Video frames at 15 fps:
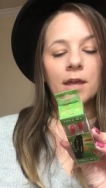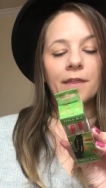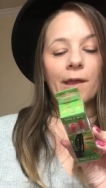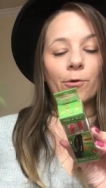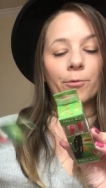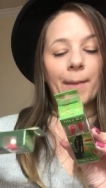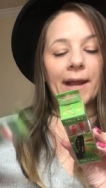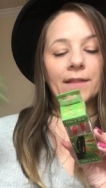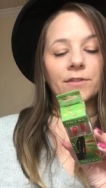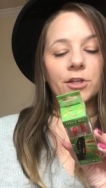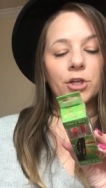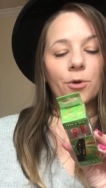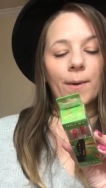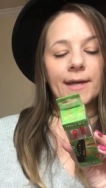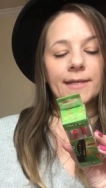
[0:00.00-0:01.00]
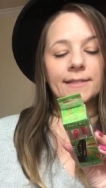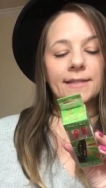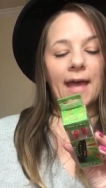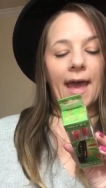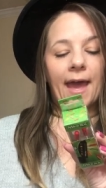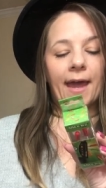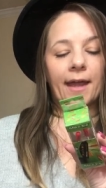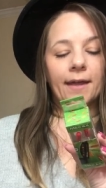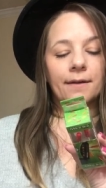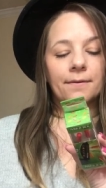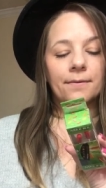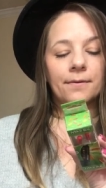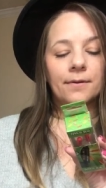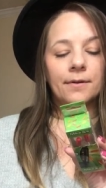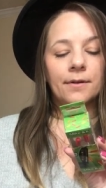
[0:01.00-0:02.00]
they were made in the USA.
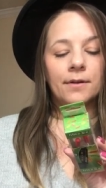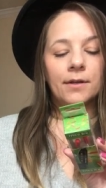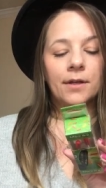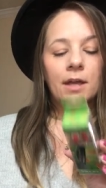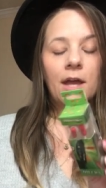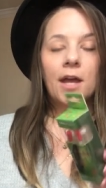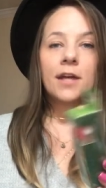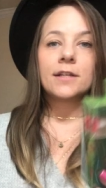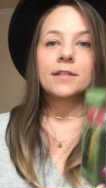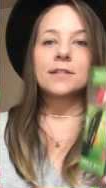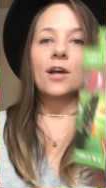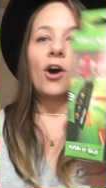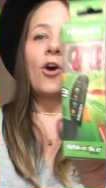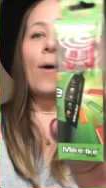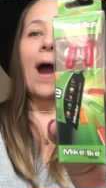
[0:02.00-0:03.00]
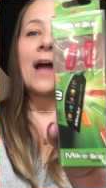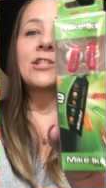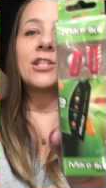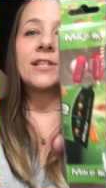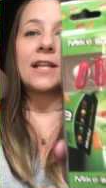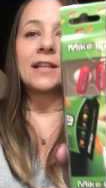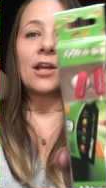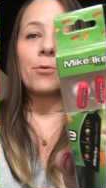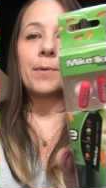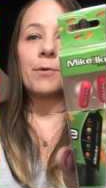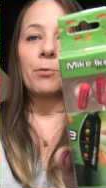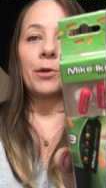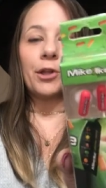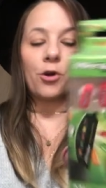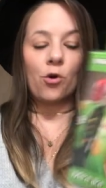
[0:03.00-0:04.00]
So I just think they would be
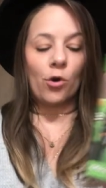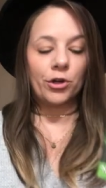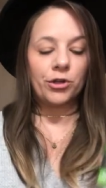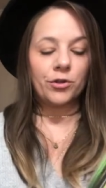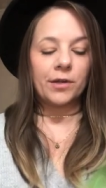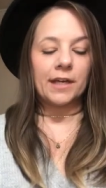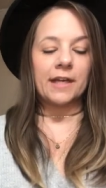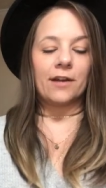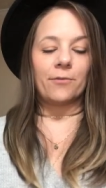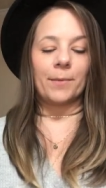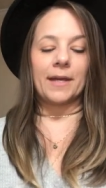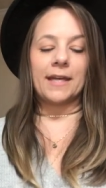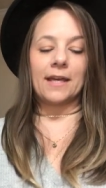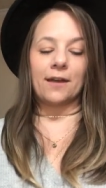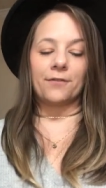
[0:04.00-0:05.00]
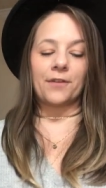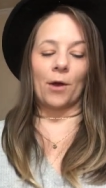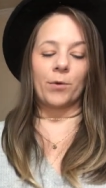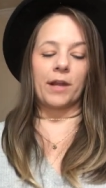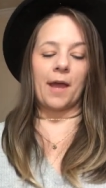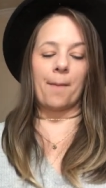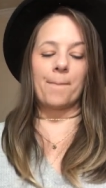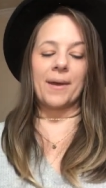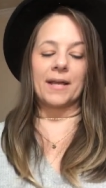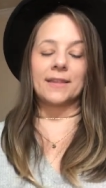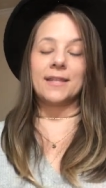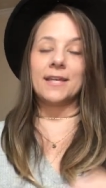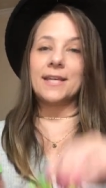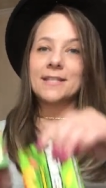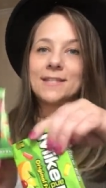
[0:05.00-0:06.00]
really cool and you can get them a gift. I went ahead and
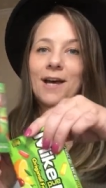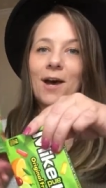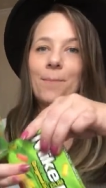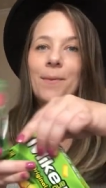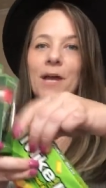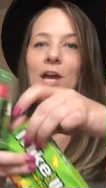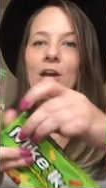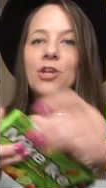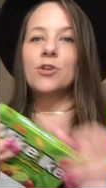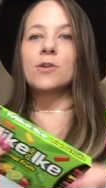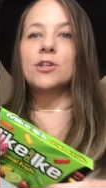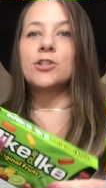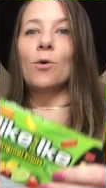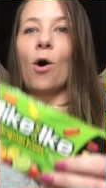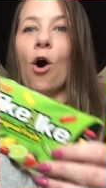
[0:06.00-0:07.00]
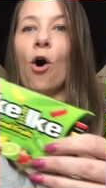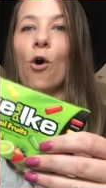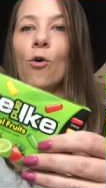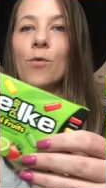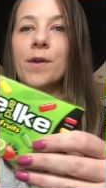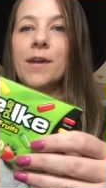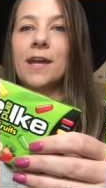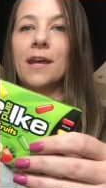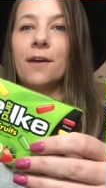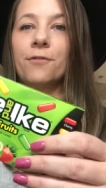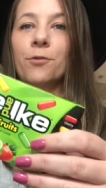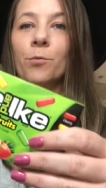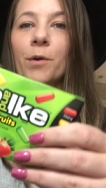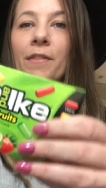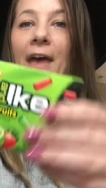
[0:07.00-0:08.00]
picked these up. You could do a whole
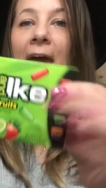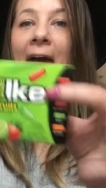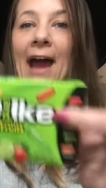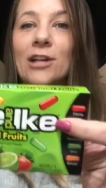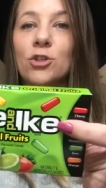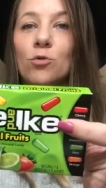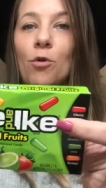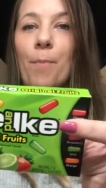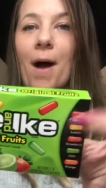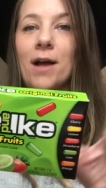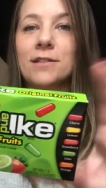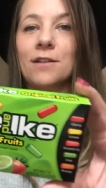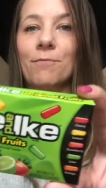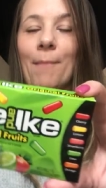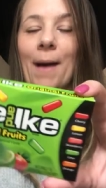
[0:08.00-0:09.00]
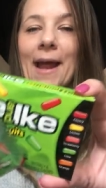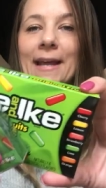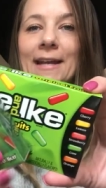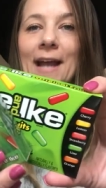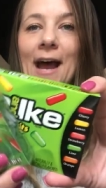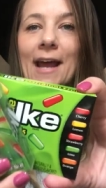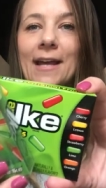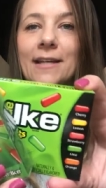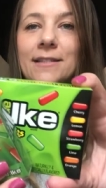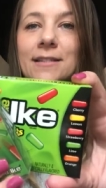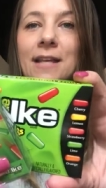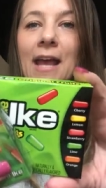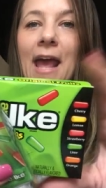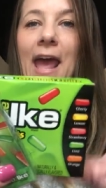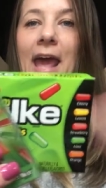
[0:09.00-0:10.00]
gift with actual box of Mike and
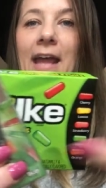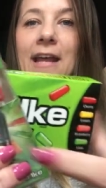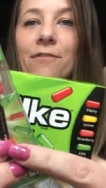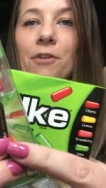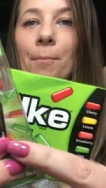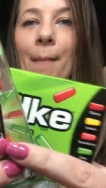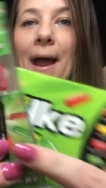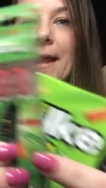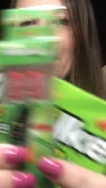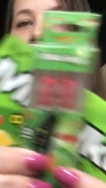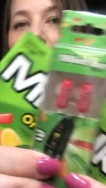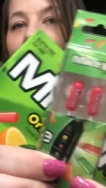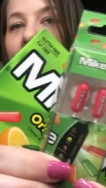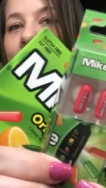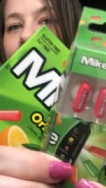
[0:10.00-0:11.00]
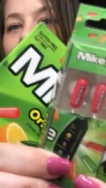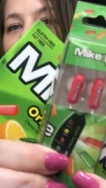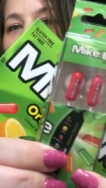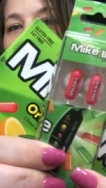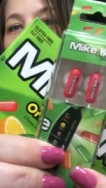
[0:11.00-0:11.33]
Ike's and give them Mike and Ike's